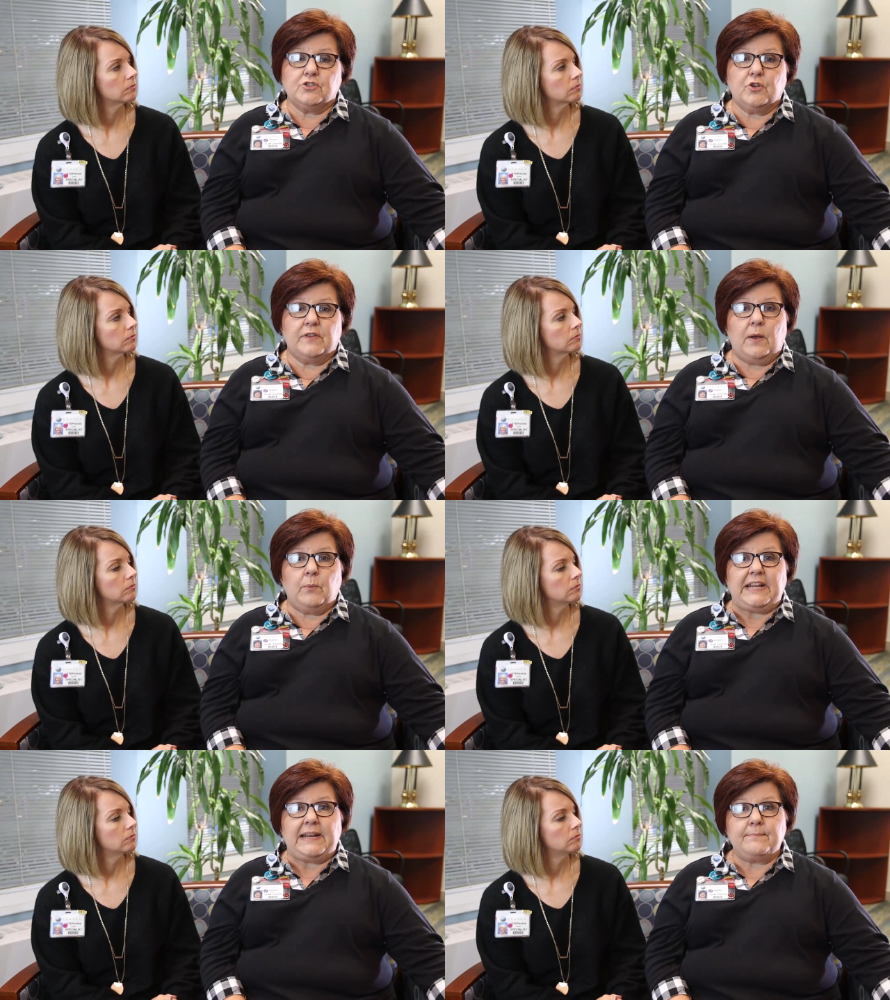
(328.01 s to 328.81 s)
Speaker 1: so that
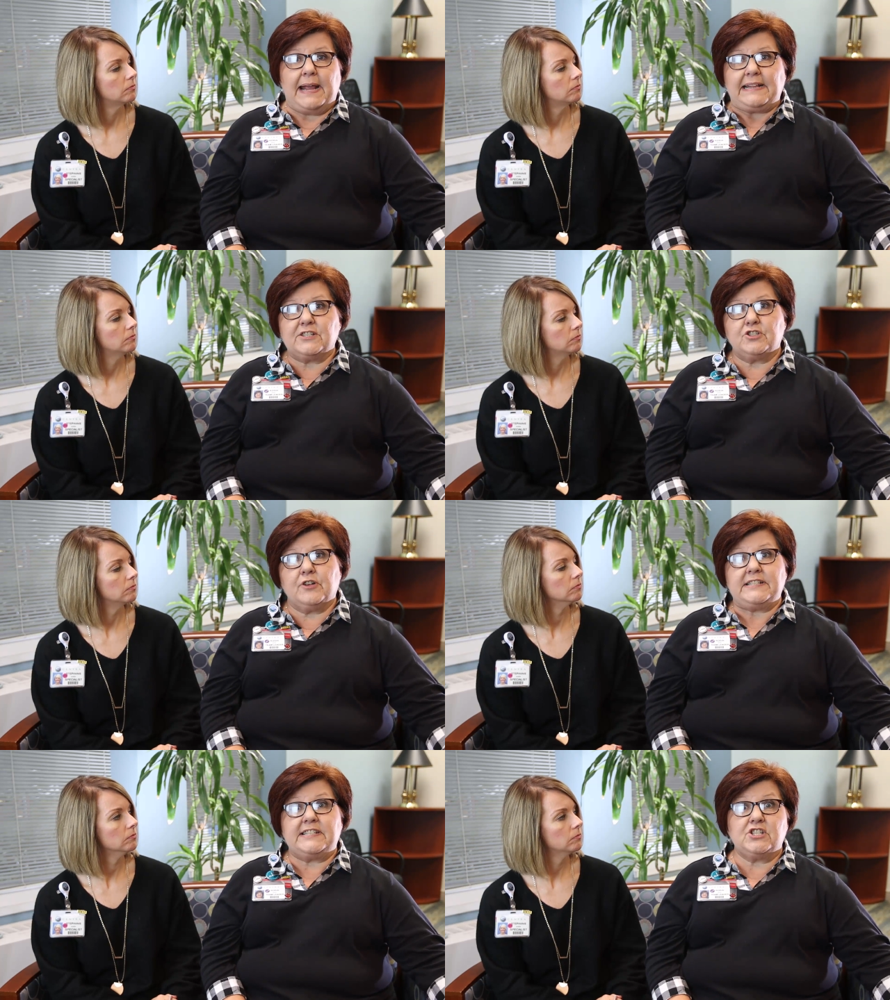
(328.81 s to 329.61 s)
we can make this
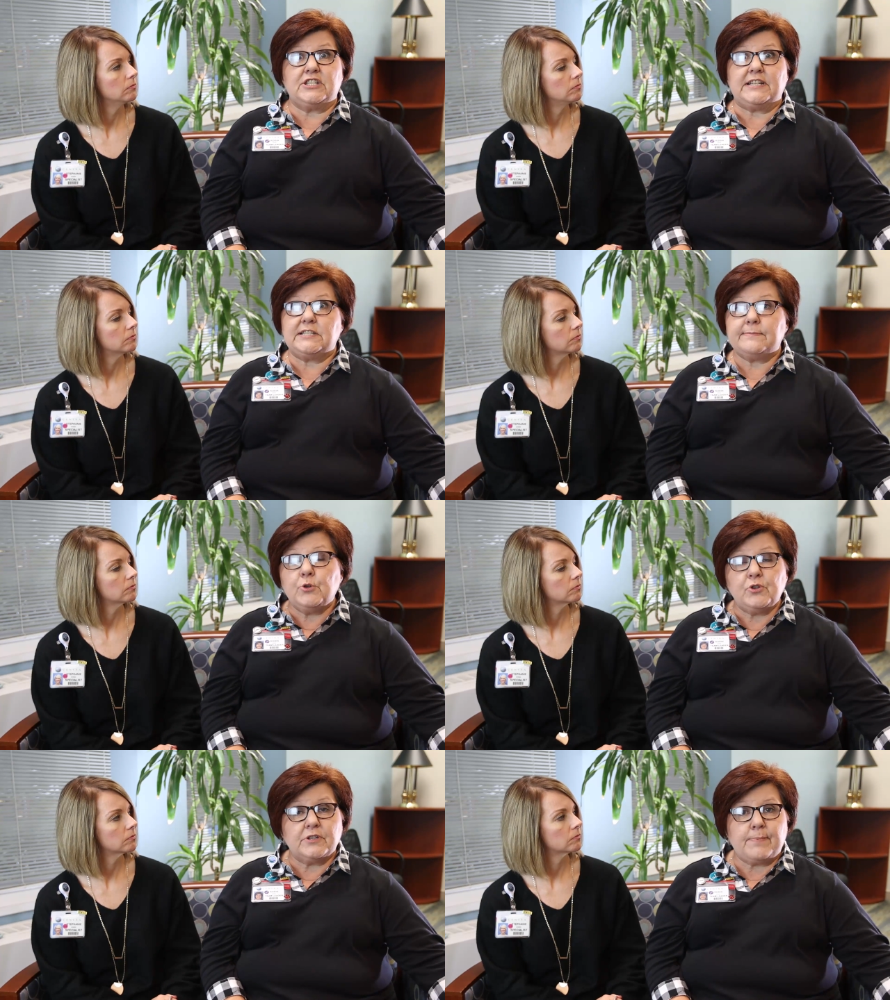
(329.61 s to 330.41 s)
transition as
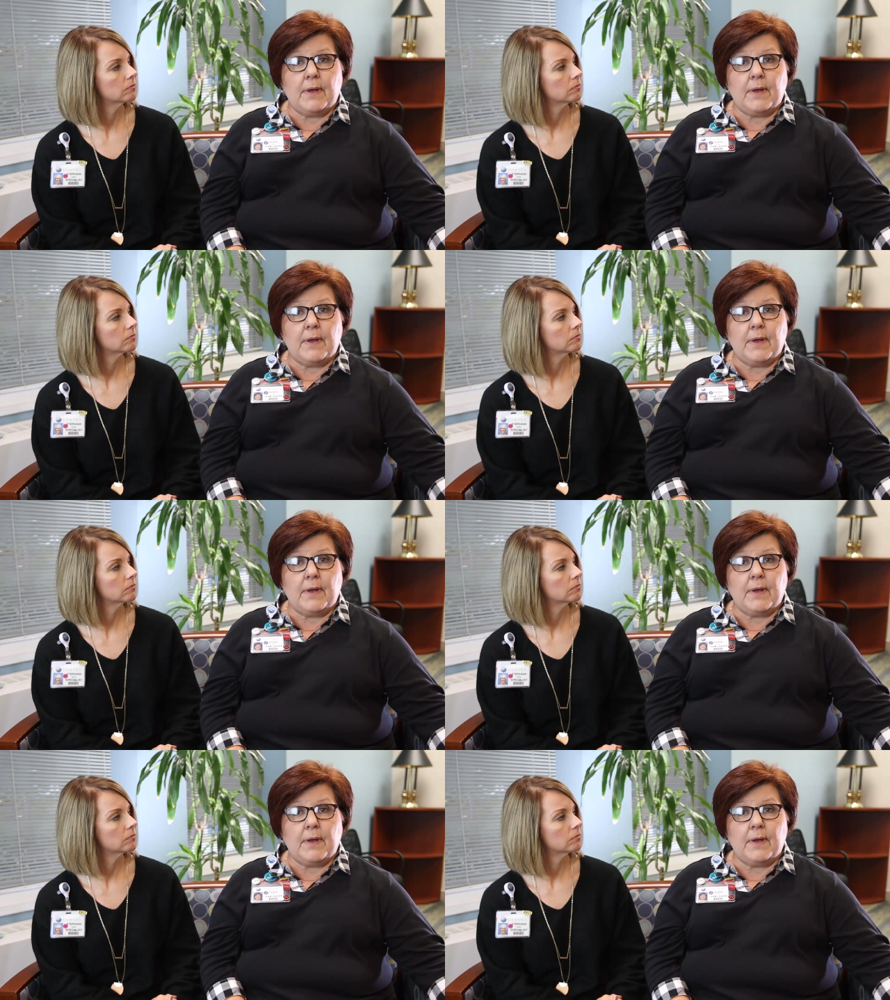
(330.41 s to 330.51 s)
smooth as